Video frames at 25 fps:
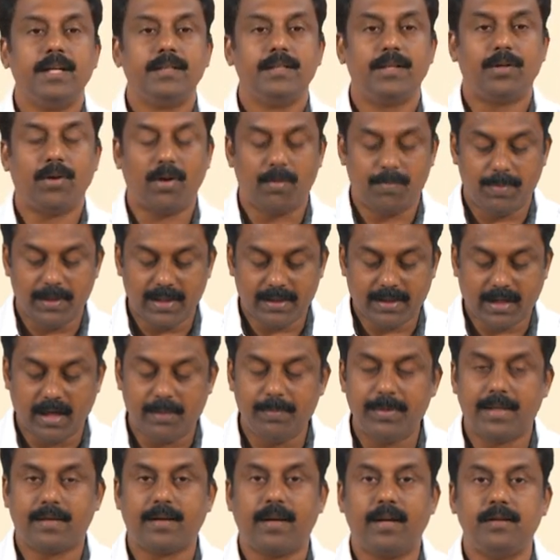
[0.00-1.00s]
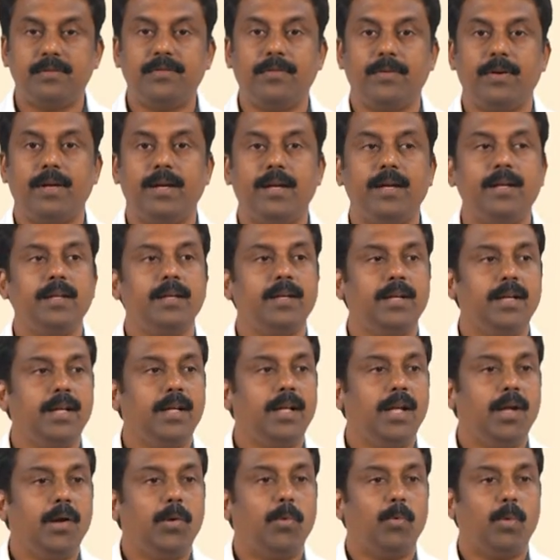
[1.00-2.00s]
the droplet can be transferred
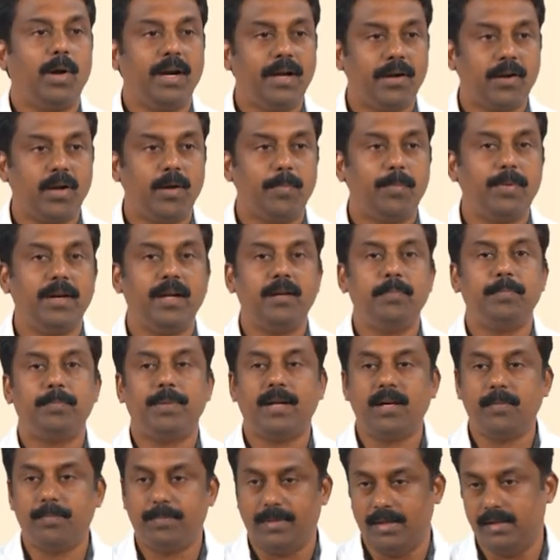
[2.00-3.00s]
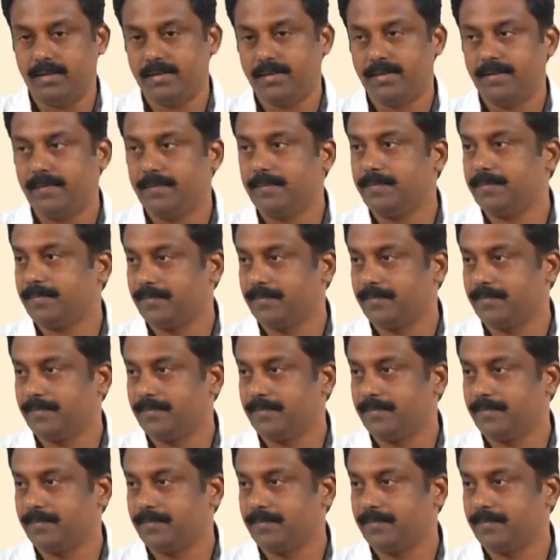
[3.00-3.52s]
one droplet per pulse.